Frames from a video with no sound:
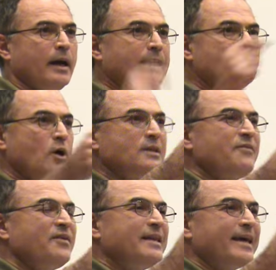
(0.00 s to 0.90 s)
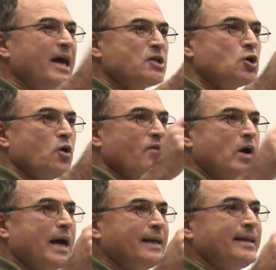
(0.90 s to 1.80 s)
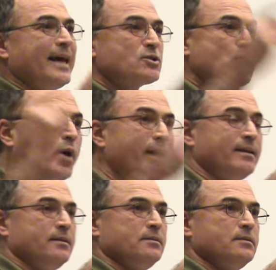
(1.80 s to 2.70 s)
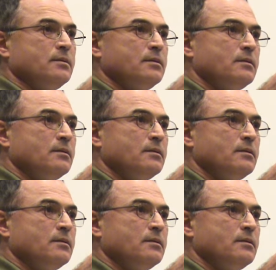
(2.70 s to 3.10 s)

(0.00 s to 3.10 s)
And what a vindication of our ideas when